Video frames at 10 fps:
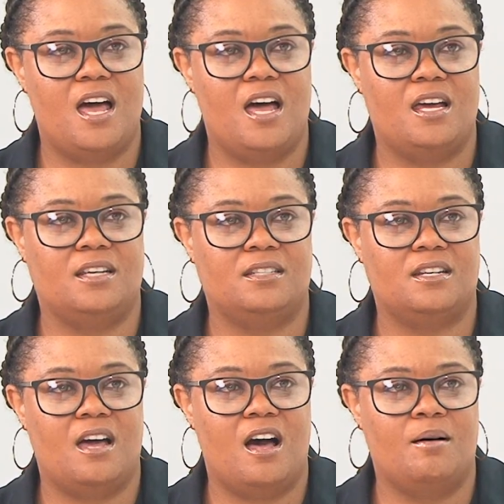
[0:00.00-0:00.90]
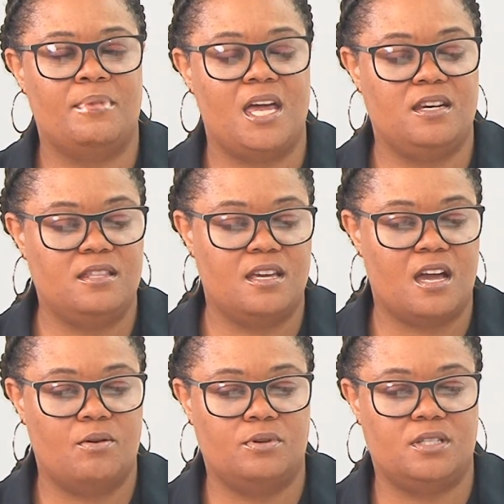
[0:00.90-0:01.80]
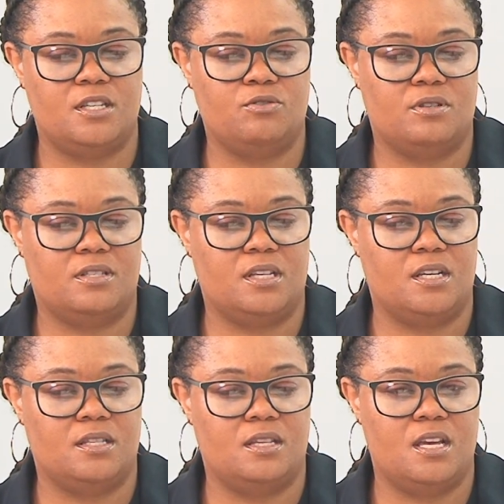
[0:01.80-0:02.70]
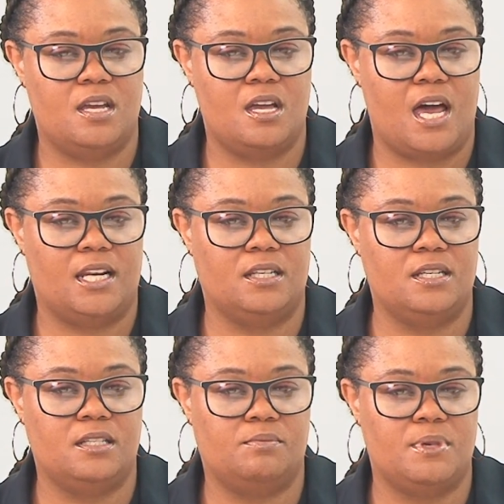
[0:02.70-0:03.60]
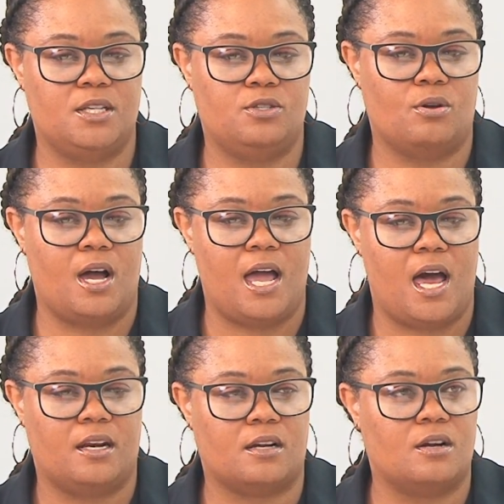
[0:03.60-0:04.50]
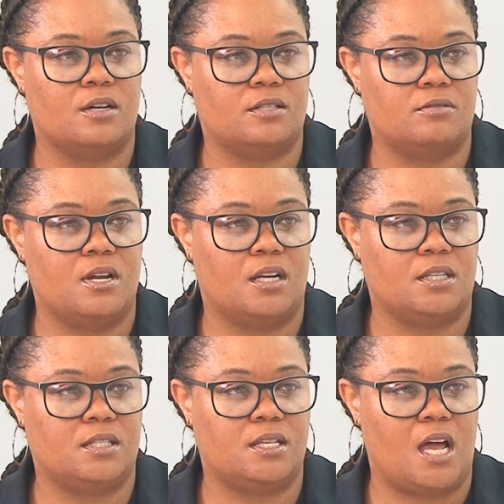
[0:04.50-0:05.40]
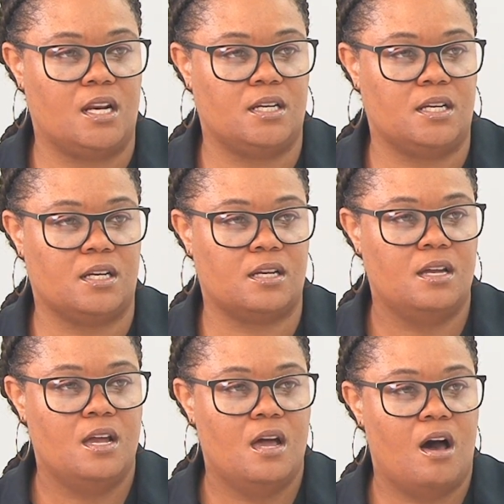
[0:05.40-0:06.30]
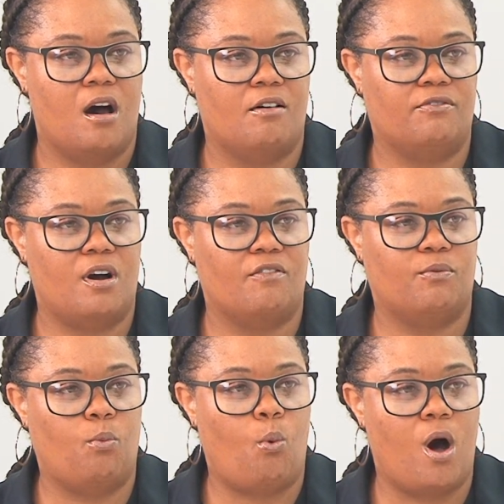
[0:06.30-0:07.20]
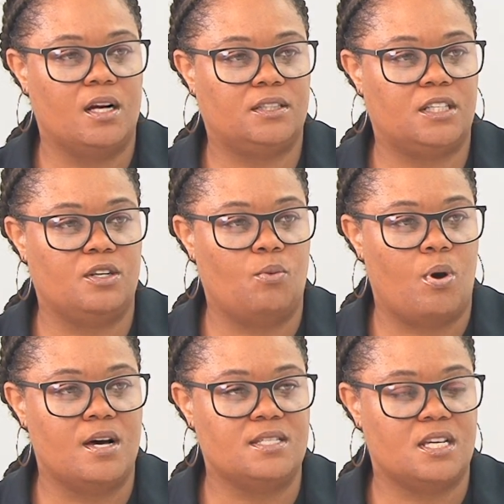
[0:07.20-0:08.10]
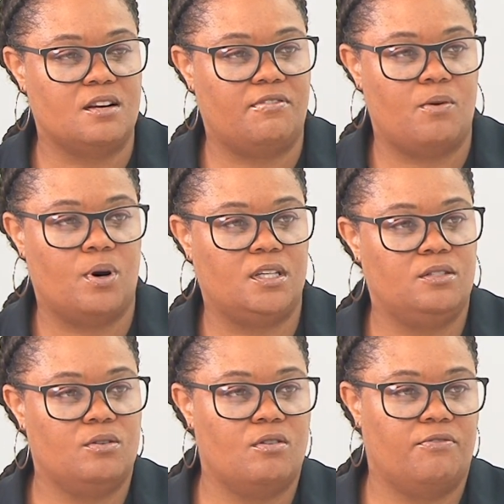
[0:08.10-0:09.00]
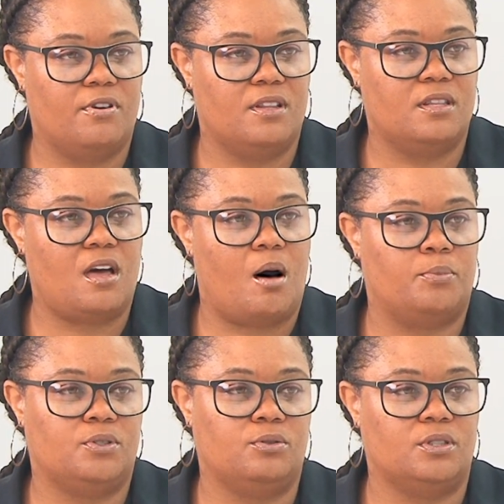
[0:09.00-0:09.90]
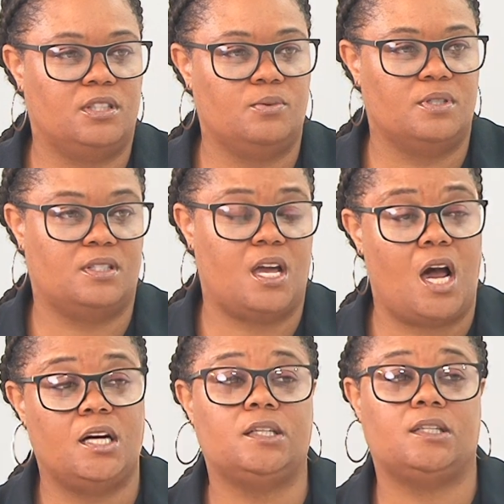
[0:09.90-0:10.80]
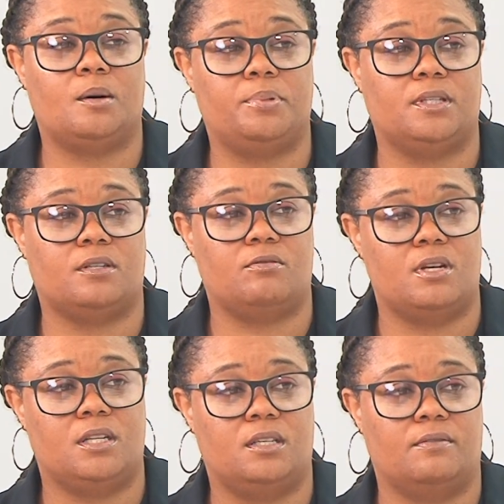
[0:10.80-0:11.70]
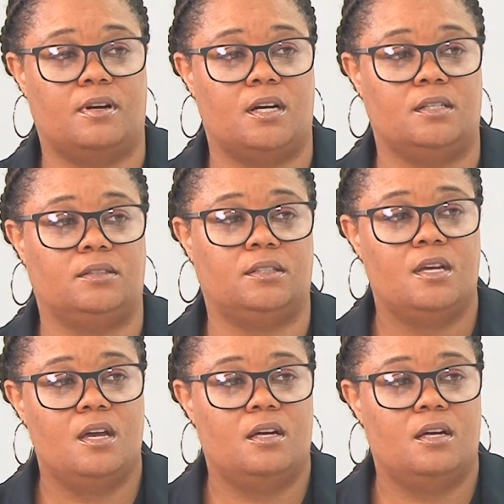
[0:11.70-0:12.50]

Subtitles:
and anything I was interested in, they at least made sure I had a cursory understanding of what it was, and if I wanted to go further, the opportunity was there. I ended up in the creative arts